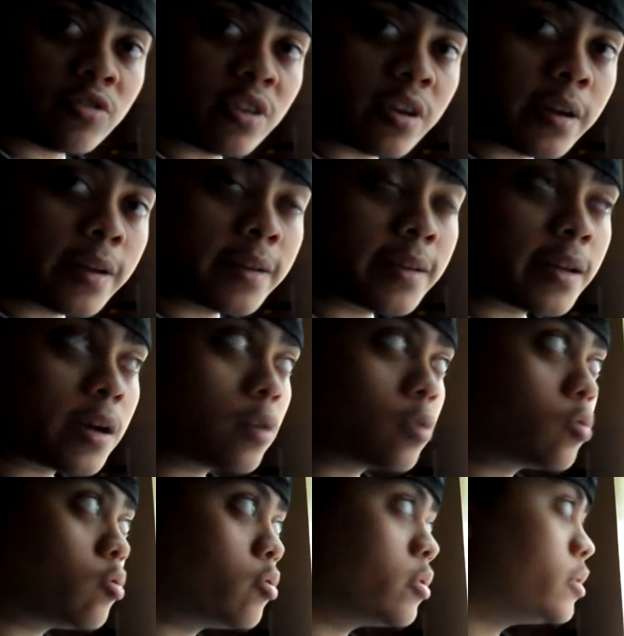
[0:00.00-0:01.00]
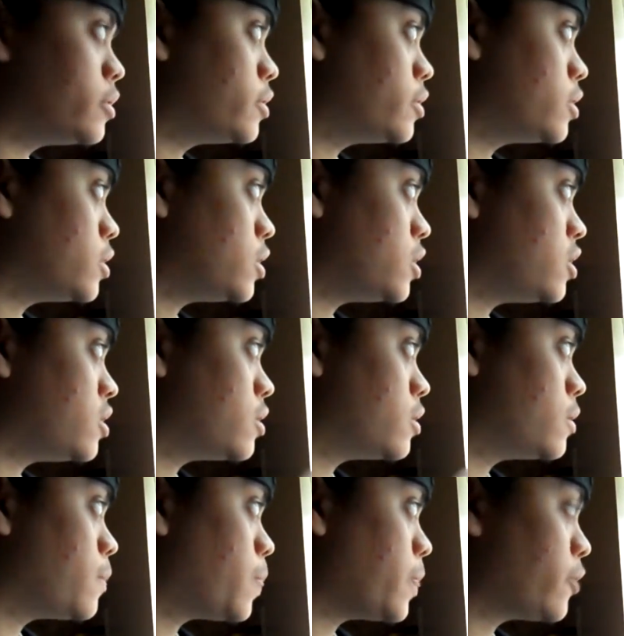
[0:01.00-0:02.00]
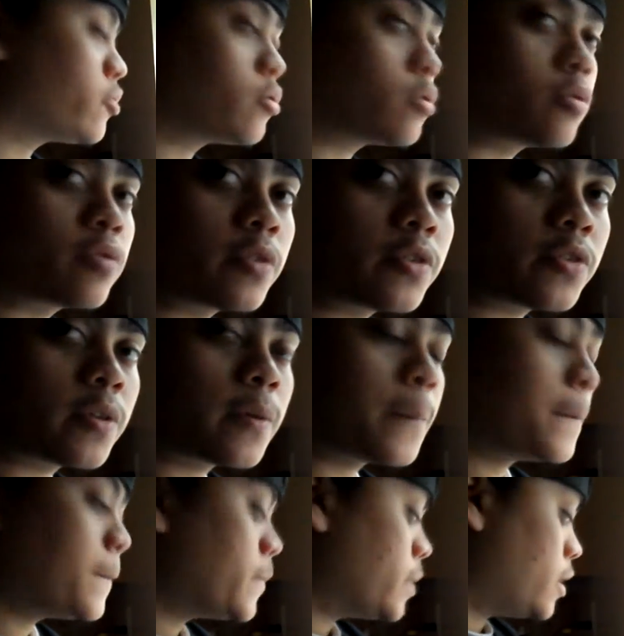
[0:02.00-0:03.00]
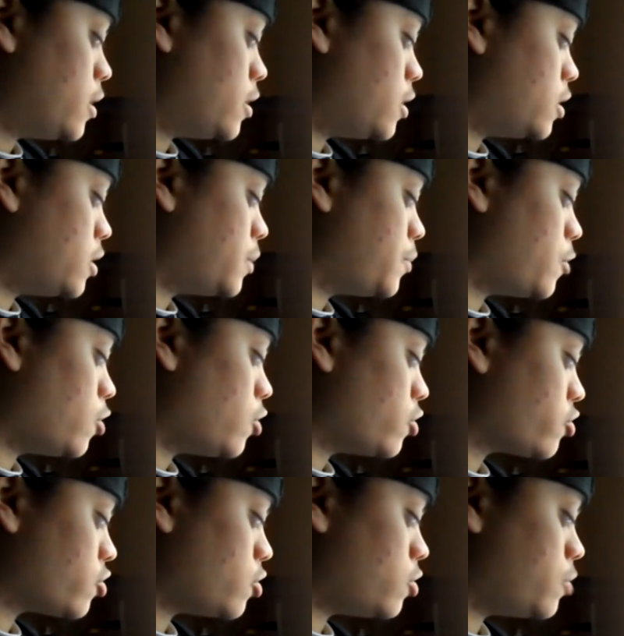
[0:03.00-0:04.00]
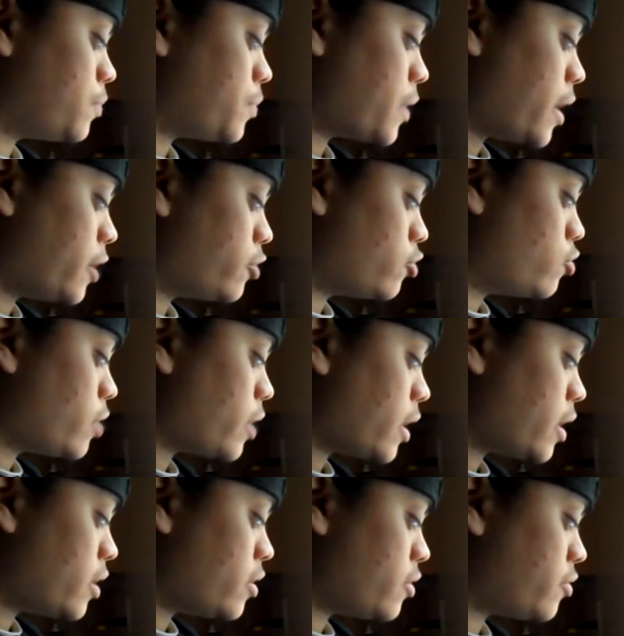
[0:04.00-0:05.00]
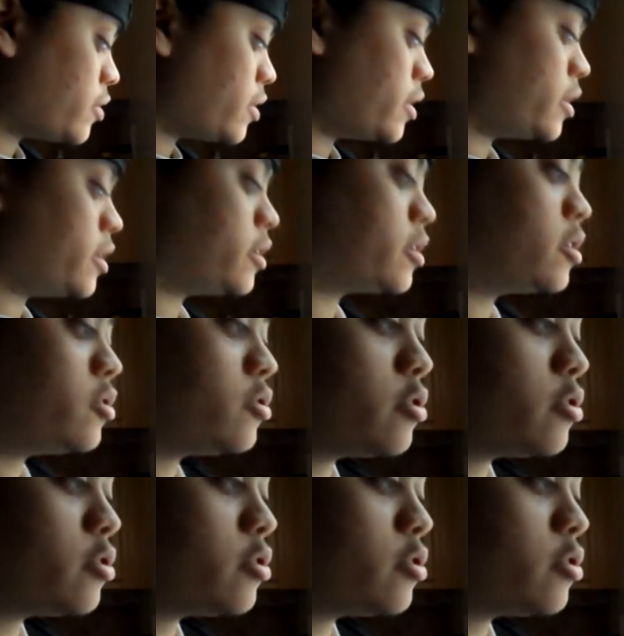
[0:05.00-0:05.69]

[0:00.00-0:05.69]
is actually hitting down on the surface. Also, I do have a